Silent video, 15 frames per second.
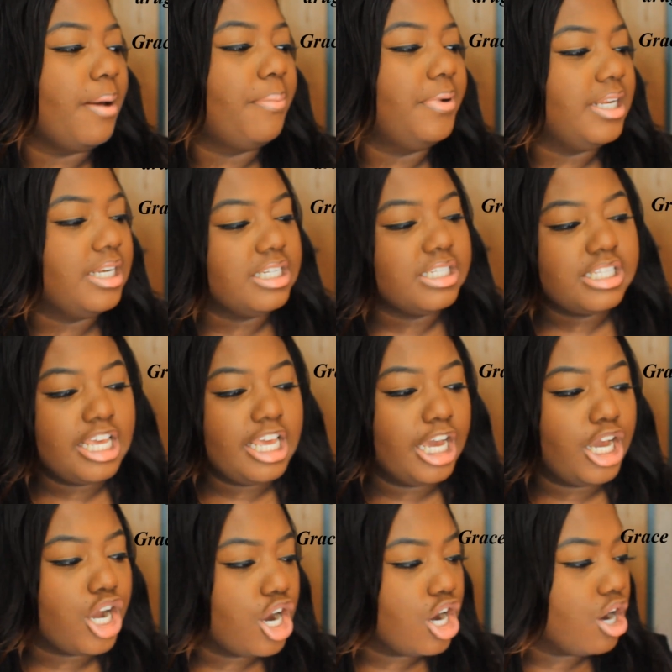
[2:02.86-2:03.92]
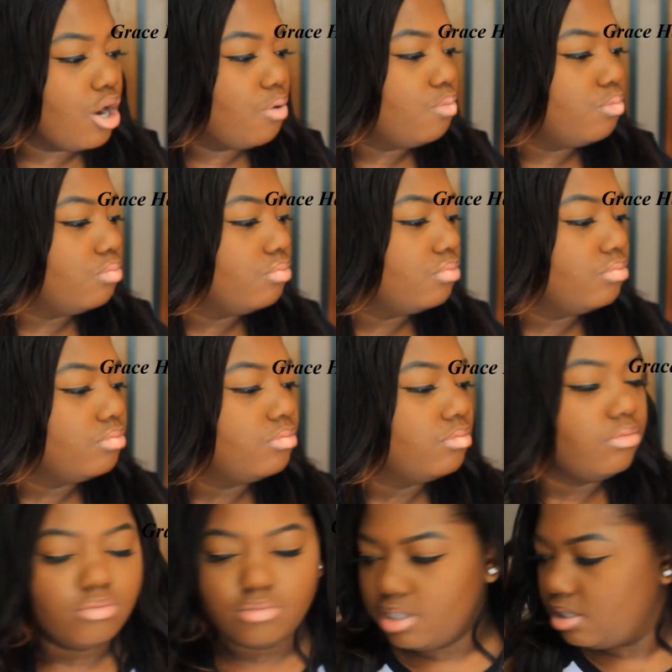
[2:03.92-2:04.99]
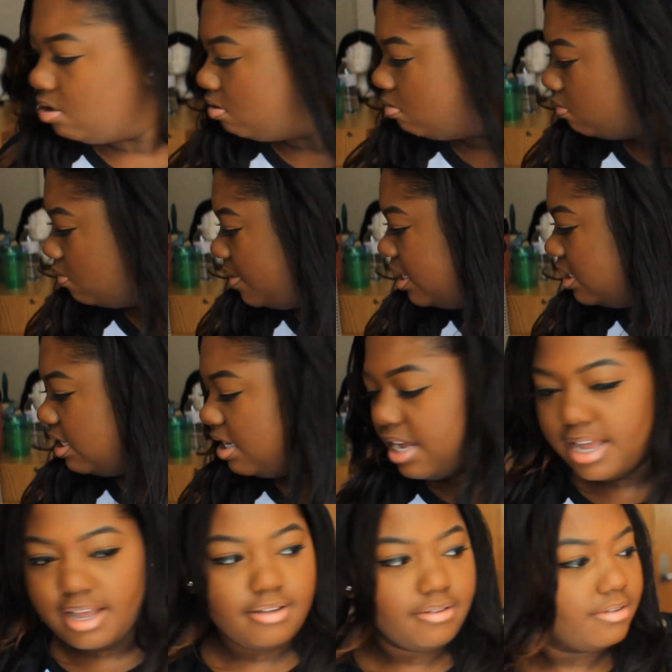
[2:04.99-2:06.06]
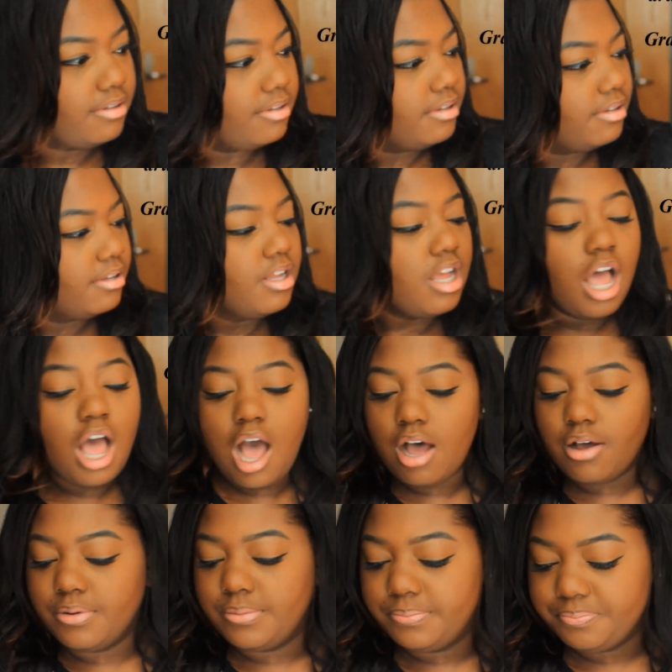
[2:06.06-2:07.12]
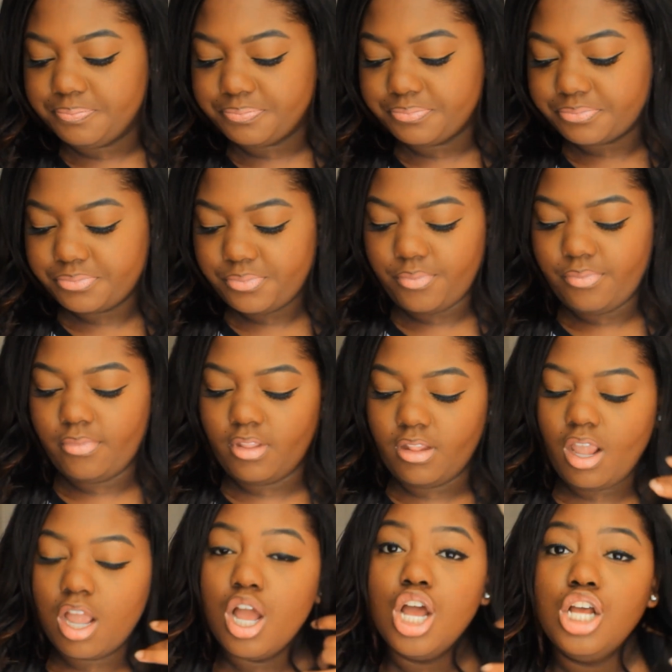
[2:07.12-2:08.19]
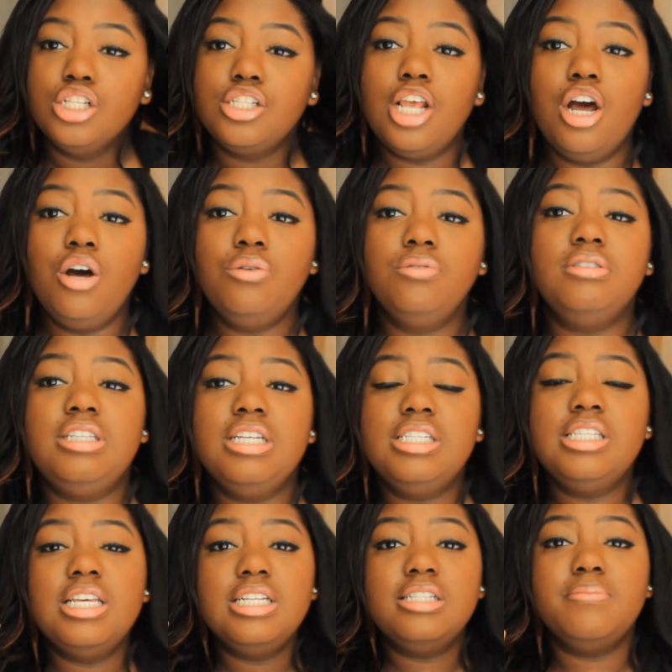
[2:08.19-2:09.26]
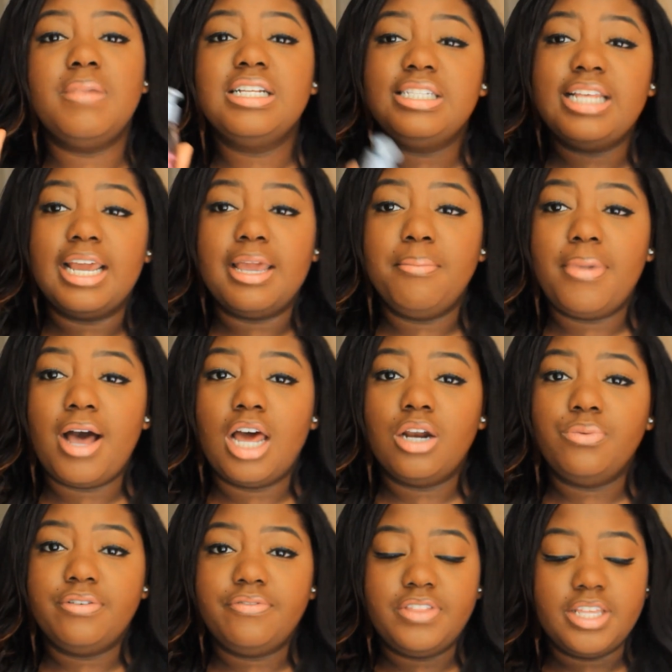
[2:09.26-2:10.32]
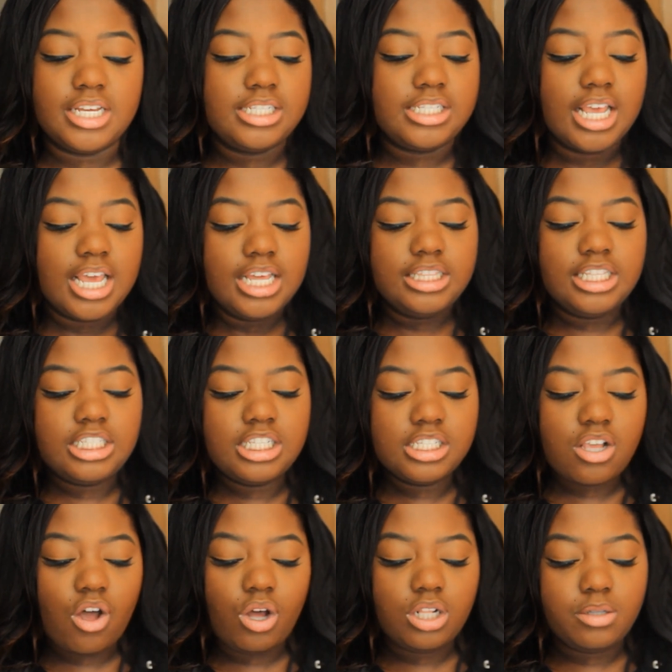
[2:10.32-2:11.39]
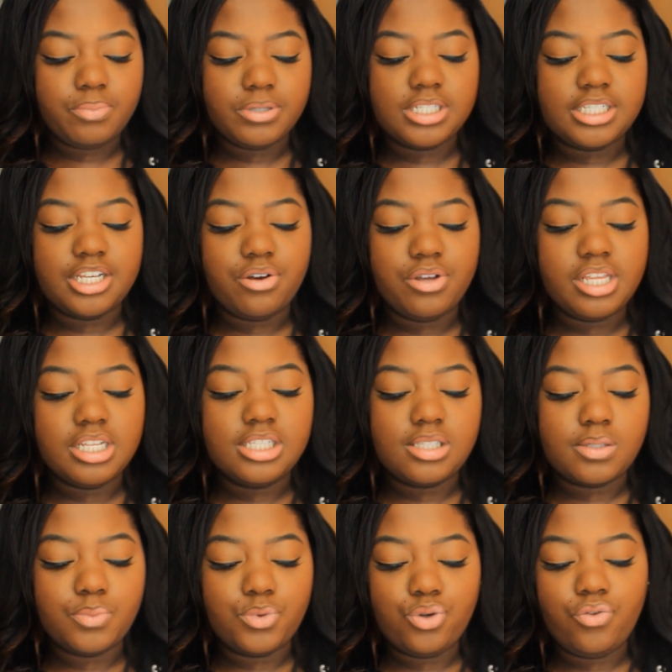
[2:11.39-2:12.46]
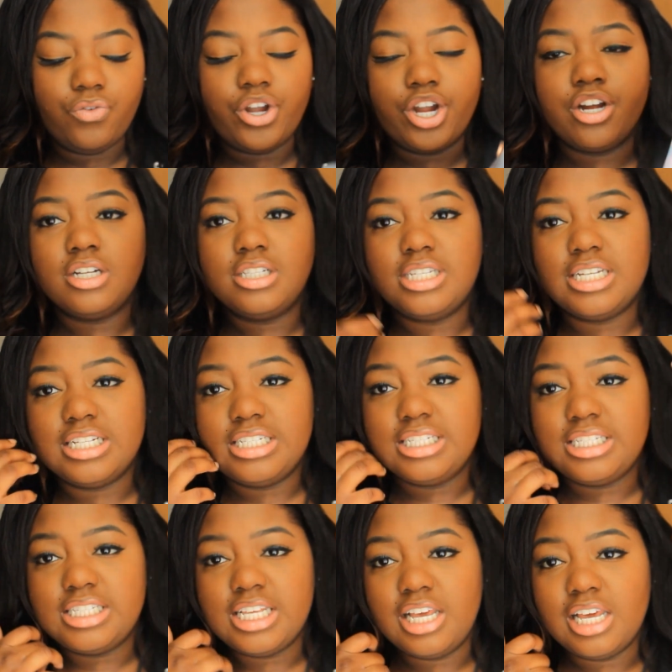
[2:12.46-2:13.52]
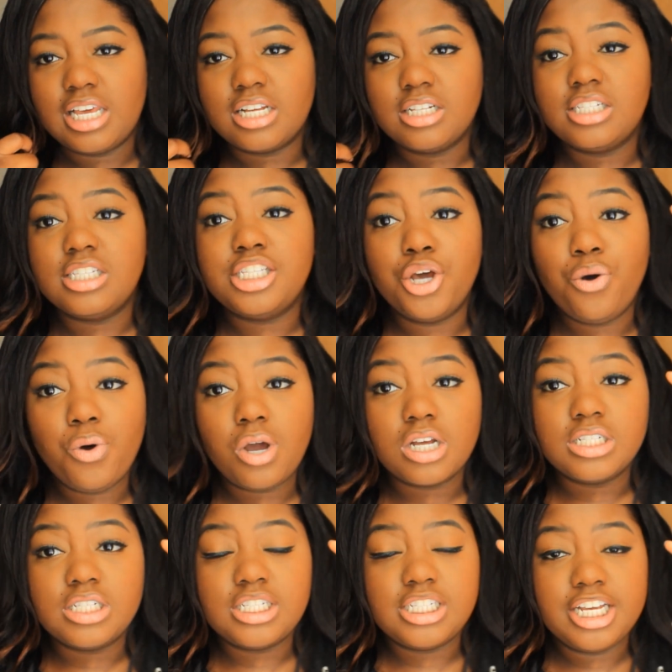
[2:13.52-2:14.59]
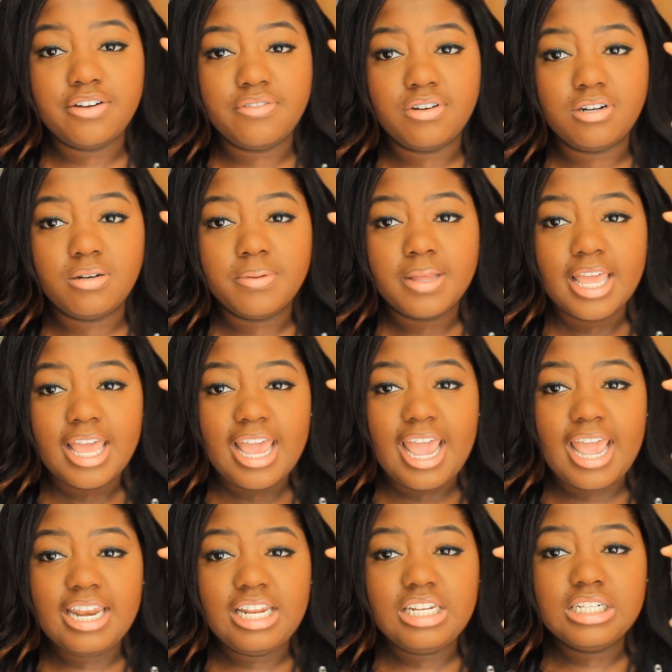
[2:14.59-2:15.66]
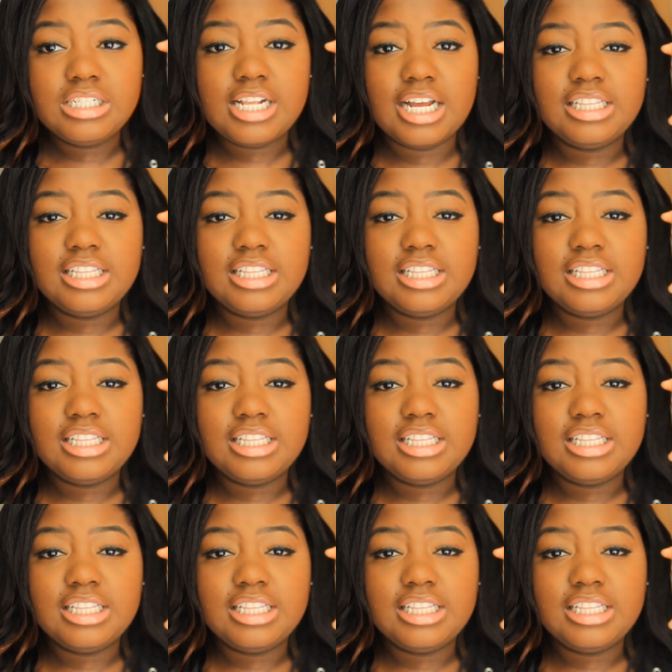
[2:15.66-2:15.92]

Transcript: i put in this hair girl where's that? oh so this is my second bottle of this. This is called the Brazilian Smooth Keratin Silk, Silk Serum. And it looks